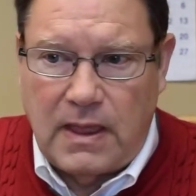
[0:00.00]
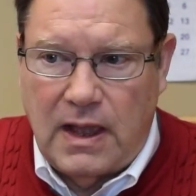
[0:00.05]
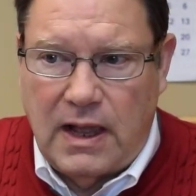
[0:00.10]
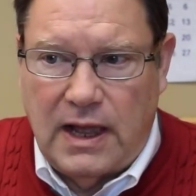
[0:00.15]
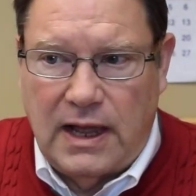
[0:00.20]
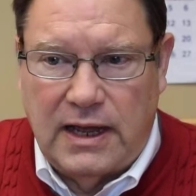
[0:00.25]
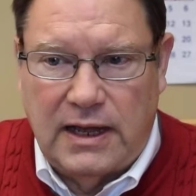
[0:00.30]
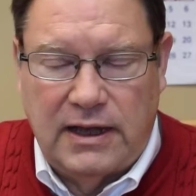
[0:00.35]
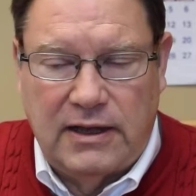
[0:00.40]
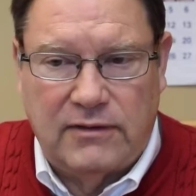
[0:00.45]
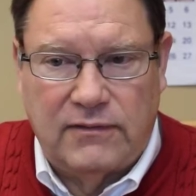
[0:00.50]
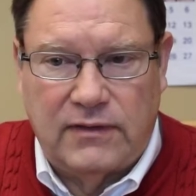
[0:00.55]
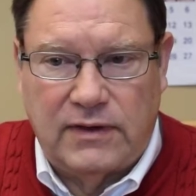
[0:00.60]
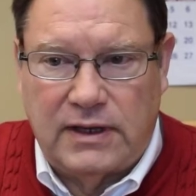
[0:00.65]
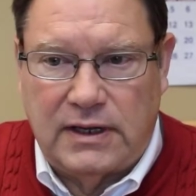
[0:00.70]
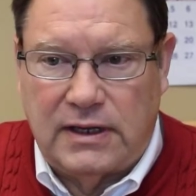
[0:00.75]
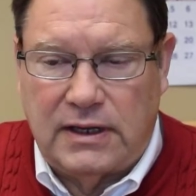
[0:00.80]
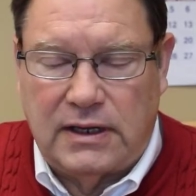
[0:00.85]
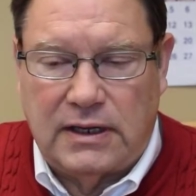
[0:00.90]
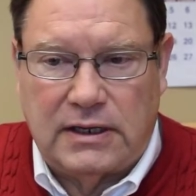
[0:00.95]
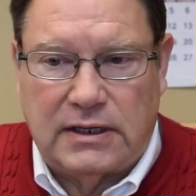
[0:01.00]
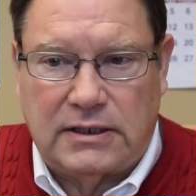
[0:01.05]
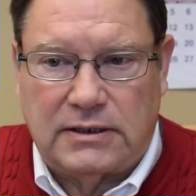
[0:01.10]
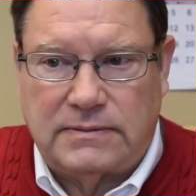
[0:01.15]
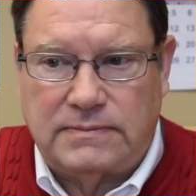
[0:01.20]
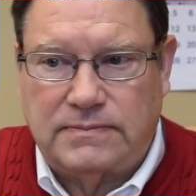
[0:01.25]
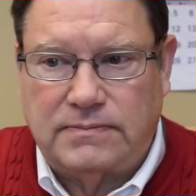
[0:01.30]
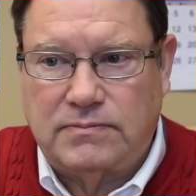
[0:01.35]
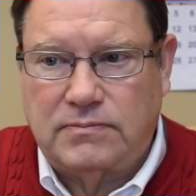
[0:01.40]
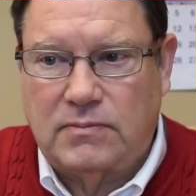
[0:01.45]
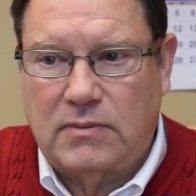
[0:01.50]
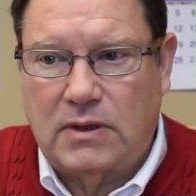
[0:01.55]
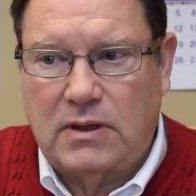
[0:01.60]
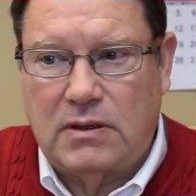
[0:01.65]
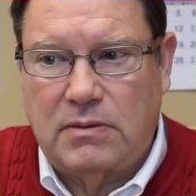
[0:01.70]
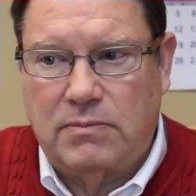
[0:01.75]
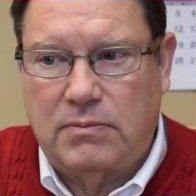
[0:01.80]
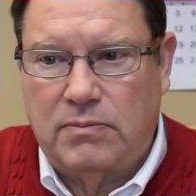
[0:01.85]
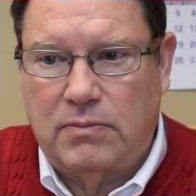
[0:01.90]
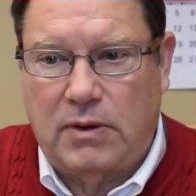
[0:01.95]
I have a, um,
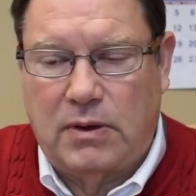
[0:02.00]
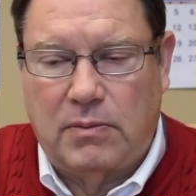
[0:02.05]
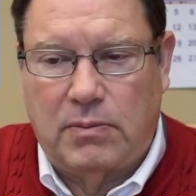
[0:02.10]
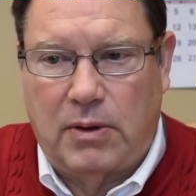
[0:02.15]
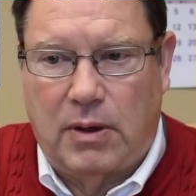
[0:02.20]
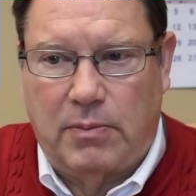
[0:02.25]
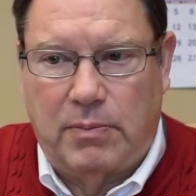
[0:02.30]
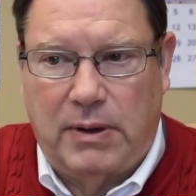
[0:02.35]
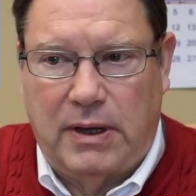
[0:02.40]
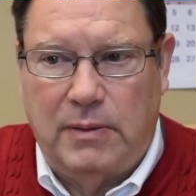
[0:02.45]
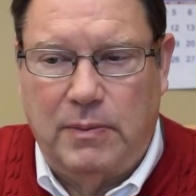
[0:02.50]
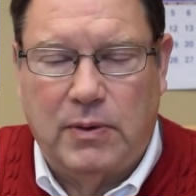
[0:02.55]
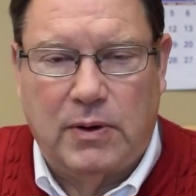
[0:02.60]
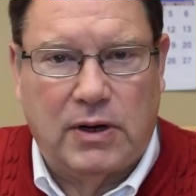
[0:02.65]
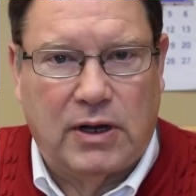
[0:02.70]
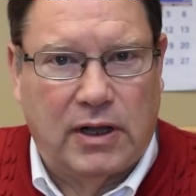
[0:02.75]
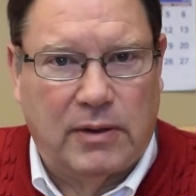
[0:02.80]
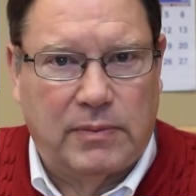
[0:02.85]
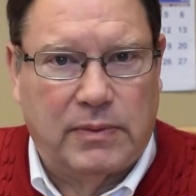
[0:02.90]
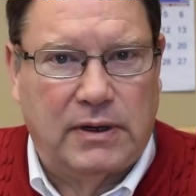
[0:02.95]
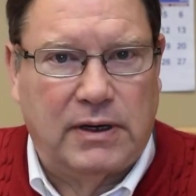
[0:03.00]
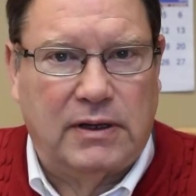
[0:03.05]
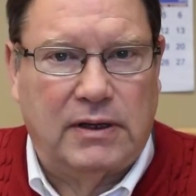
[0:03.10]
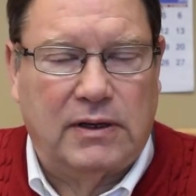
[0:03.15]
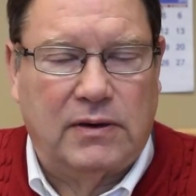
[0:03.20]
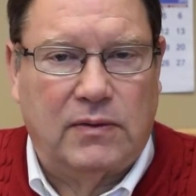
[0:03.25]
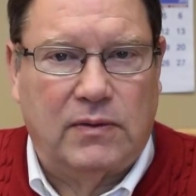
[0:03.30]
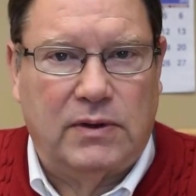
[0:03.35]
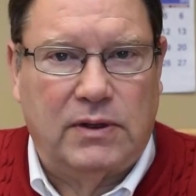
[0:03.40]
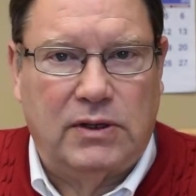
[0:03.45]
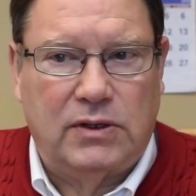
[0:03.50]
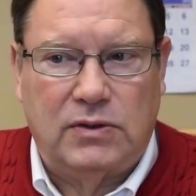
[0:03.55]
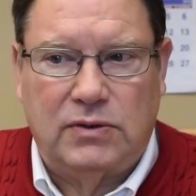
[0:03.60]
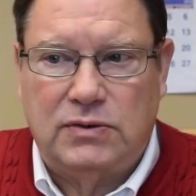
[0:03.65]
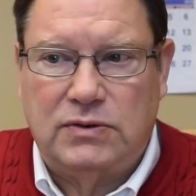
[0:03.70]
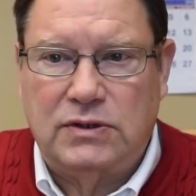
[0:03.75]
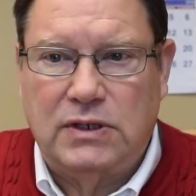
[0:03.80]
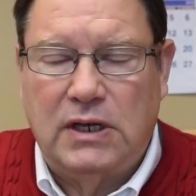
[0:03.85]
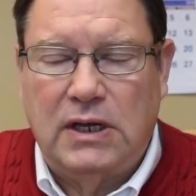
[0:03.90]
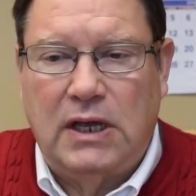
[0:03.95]
a, a paper company that we
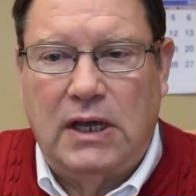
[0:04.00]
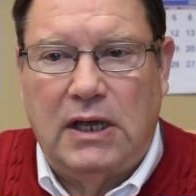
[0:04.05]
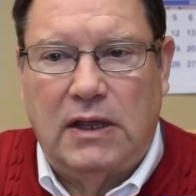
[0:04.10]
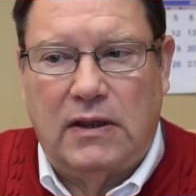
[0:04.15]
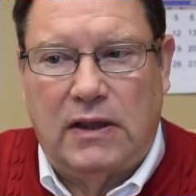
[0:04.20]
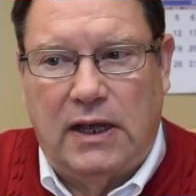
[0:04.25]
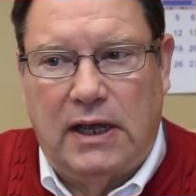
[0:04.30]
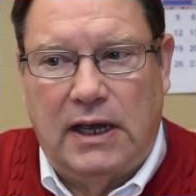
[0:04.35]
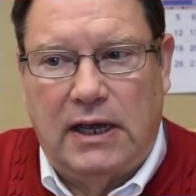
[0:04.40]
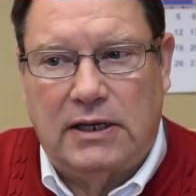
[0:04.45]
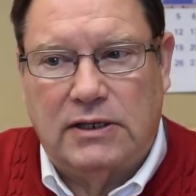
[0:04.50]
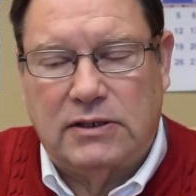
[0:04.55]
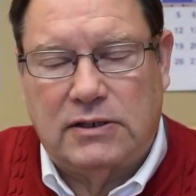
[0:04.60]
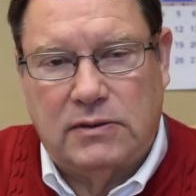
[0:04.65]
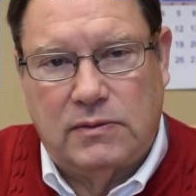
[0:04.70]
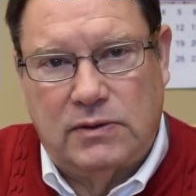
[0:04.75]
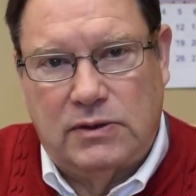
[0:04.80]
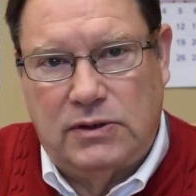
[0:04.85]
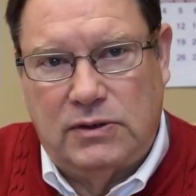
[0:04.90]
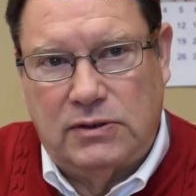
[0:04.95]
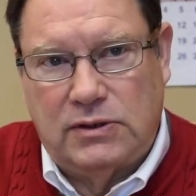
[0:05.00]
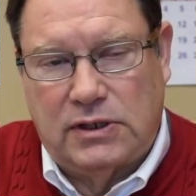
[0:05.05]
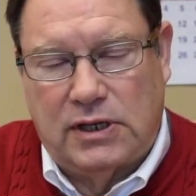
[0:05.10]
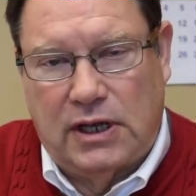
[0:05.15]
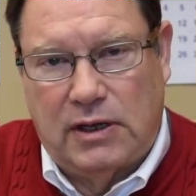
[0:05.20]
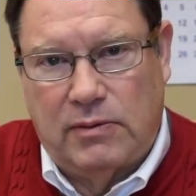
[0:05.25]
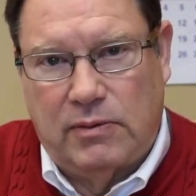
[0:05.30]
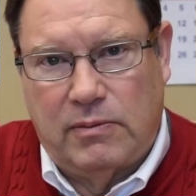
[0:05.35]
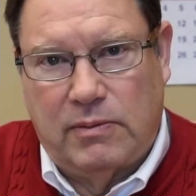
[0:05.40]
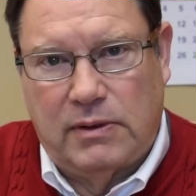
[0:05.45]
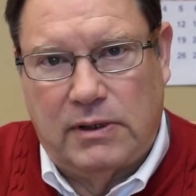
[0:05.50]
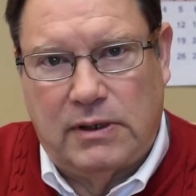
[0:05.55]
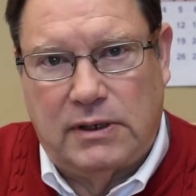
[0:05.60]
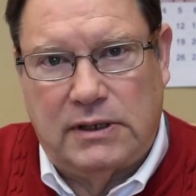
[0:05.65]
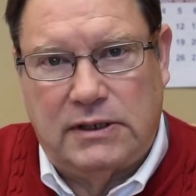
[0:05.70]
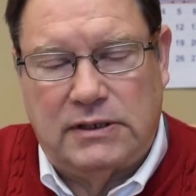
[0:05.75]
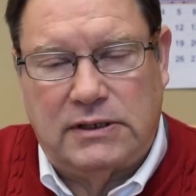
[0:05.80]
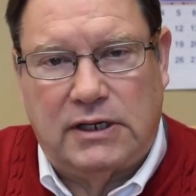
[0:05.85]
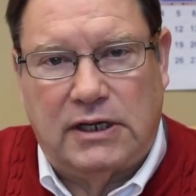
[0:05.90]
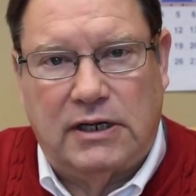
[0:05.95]
use. They actually would use a
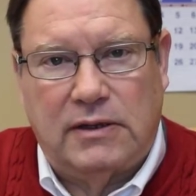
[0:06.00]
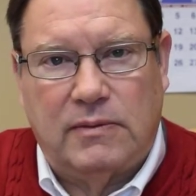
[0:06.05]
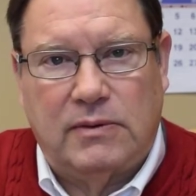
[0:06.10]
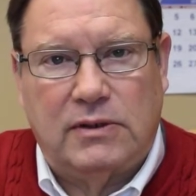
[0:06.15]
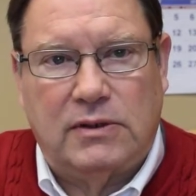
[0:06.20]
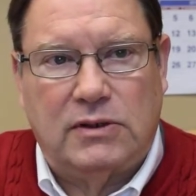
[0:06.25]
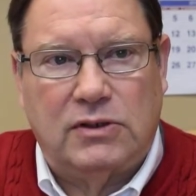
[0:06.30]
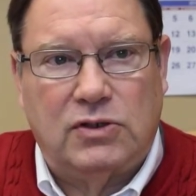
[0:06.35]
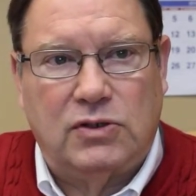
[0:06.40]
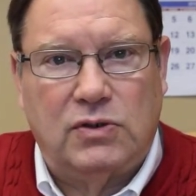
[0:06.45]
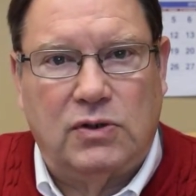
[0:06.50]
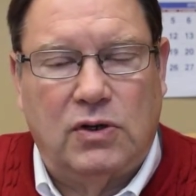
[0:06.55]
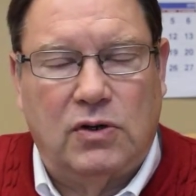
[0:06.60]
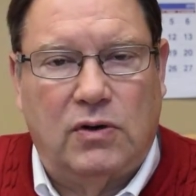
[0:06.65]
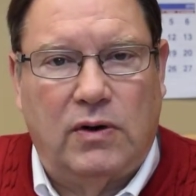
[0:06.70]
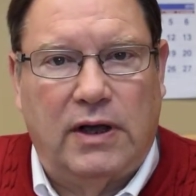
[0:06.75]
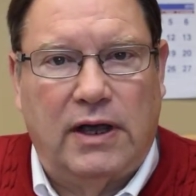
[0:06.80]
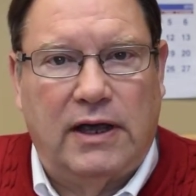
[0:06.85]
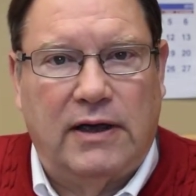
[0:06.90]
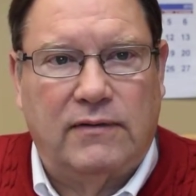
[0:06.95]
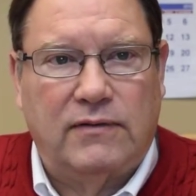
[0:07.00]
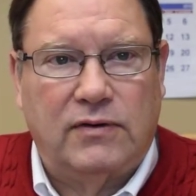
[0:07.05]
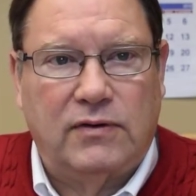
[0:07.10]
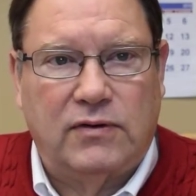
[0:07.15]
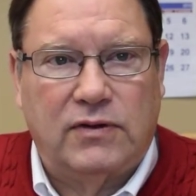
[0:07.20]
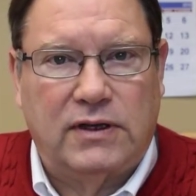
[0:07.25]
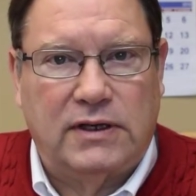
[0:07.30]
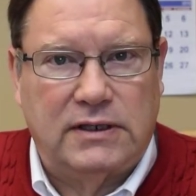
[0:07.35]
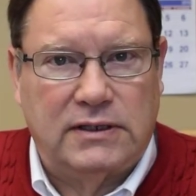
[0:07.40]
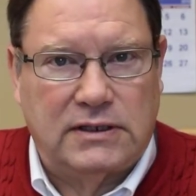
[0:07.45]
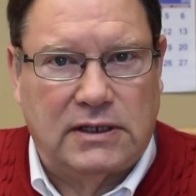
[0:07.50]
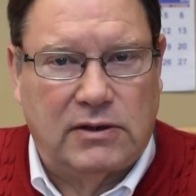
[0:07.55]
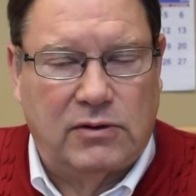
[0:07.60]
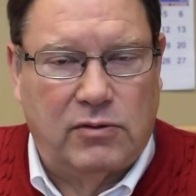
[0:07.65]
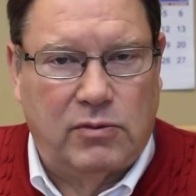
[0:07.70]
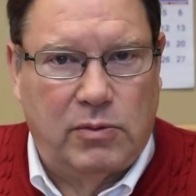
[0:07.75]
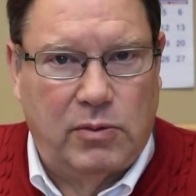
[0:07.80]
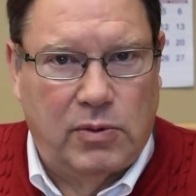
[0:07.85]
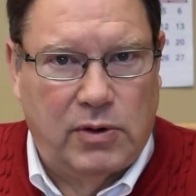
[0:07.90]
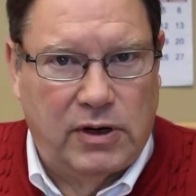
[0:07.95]
capability statement to go after things they
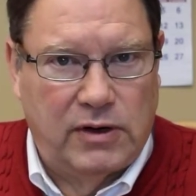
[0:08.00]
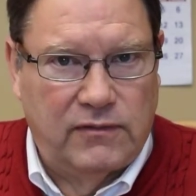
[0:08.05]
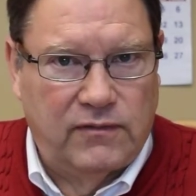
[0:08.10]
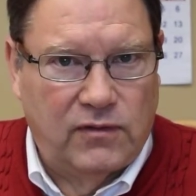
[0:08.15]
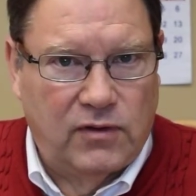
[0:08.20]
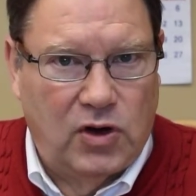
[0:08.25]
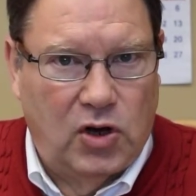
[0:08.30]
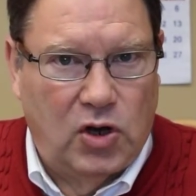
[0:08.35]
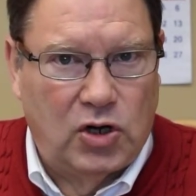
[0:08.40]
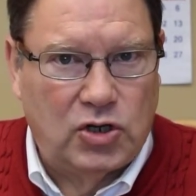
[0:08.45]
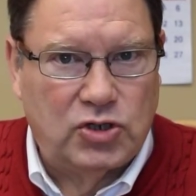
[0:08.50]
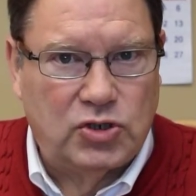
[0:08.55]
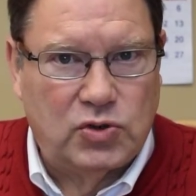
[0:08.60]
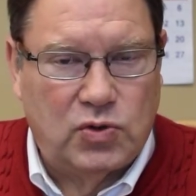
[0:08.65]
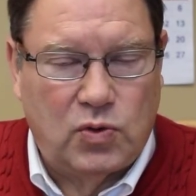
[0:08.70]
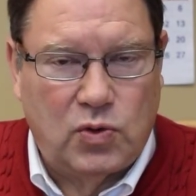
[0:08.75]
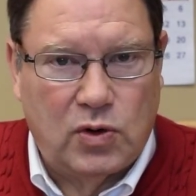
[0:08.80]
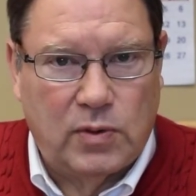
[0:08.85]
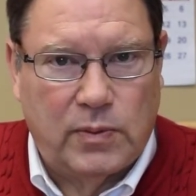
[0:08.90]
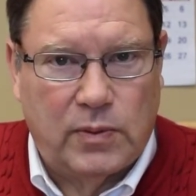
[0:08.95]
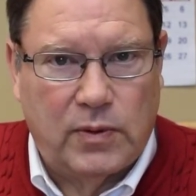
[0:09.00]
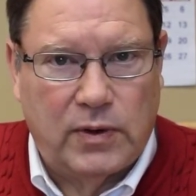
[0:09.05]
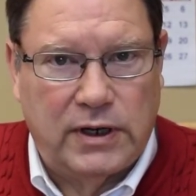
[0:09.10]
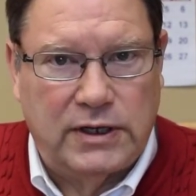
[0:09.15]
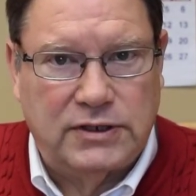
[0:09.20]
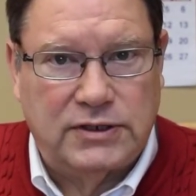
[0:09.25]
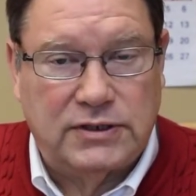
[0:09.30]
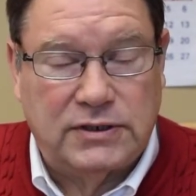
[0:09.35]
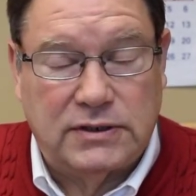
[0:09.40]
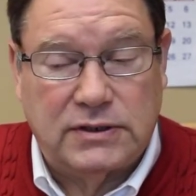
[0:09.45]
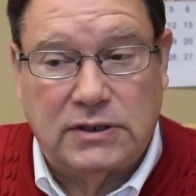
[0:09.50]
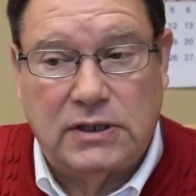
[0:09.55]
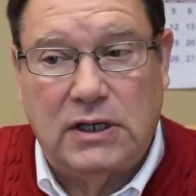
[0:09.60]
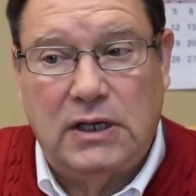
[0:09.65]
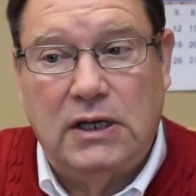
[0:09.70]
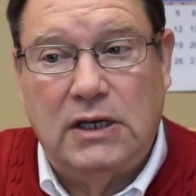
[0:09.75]
would be printing for larger corporations.